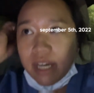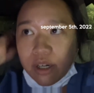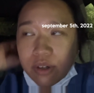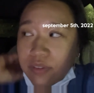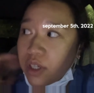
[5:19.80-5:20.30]
I
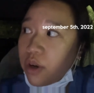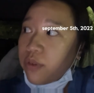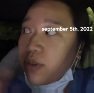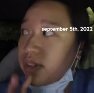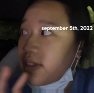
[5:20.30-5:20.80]
don't even know if
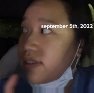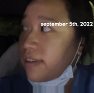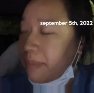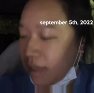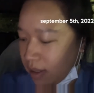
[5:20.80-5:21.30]
you can see
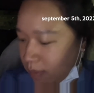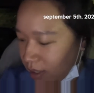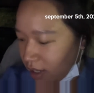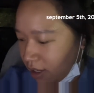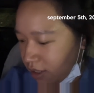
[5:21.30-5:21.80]
me
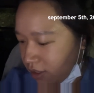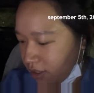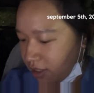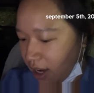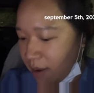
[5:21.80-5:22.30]
because
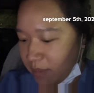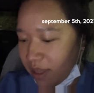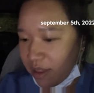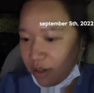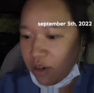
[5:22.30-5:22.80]
I'm in
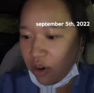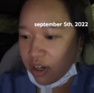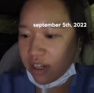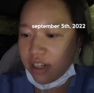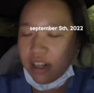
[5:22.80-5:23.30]
the dark,
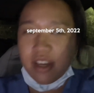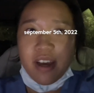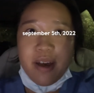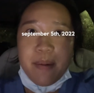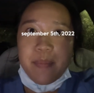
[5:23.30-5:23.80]

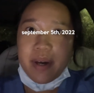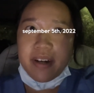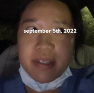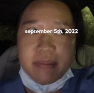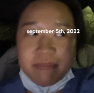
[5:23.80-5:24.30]
but
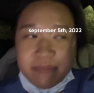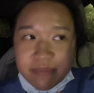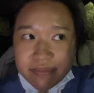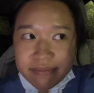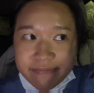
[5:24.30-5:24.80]

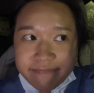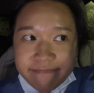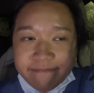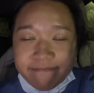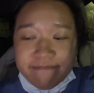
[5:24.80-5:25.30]

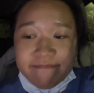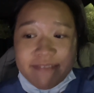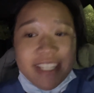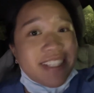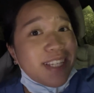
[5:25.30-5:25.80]
um,
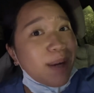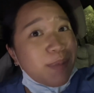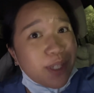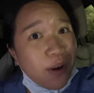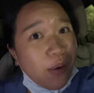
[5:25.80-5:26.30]
it's time
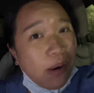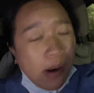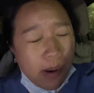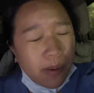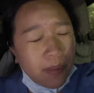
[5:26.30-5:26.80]
to go
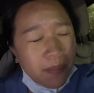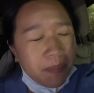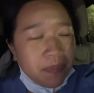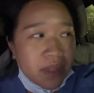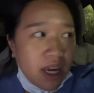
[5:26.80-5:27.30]

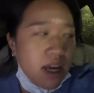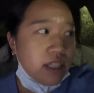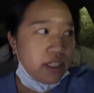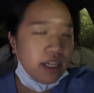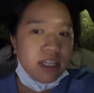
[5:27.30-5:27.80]
home.
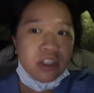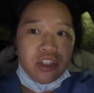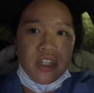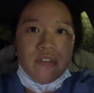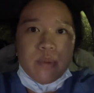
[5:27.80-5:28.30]
Today's
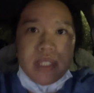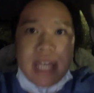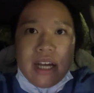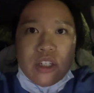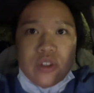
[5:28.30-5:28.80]
shift was
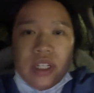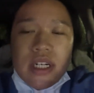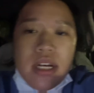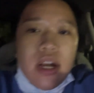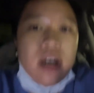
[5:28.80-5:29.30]
actually
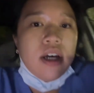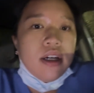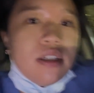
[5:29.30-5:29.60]
not